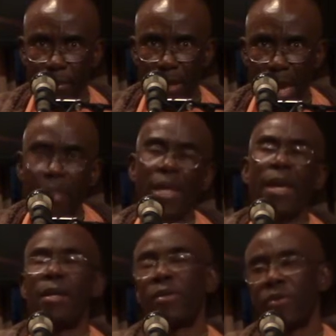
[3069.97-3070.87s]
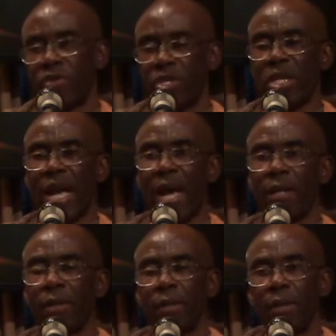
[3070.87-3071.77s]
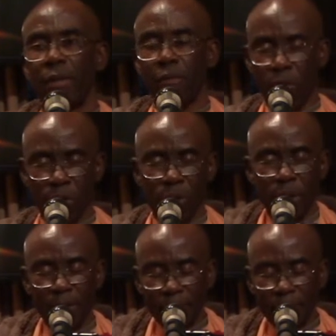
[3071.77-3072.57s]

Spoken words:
and then seek out for Krishna.